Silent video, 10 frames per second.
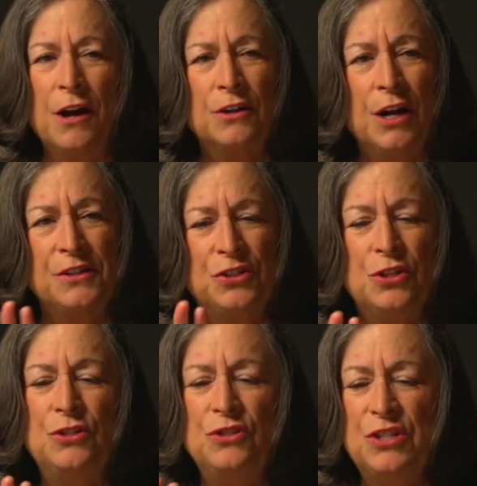our
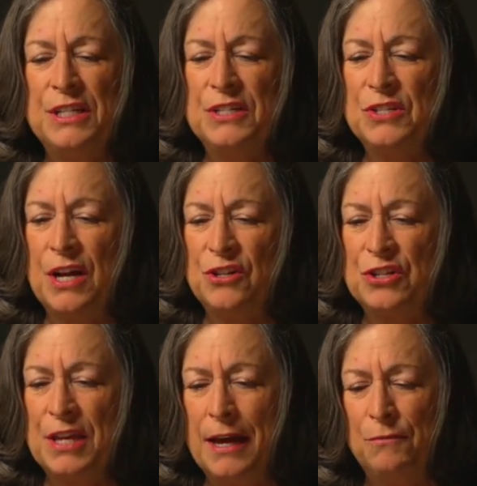Constitution is such
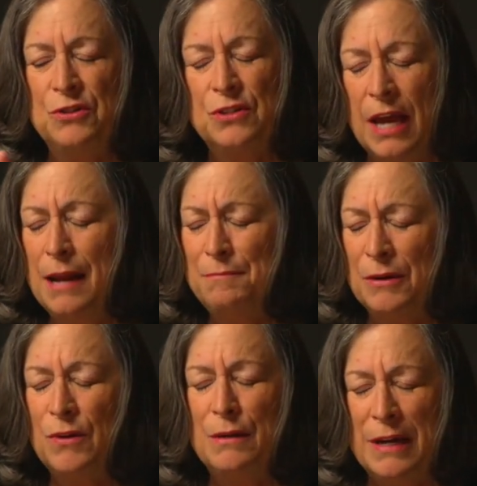that it had
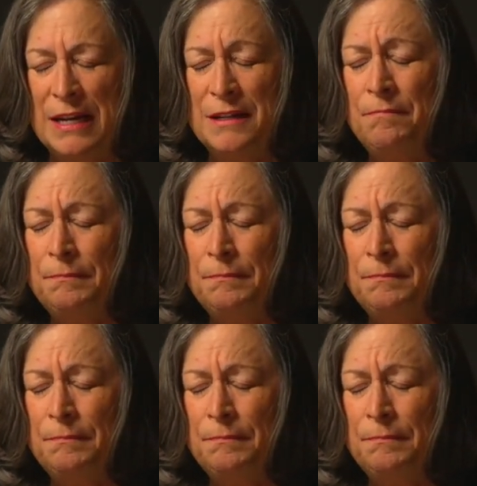been rewritten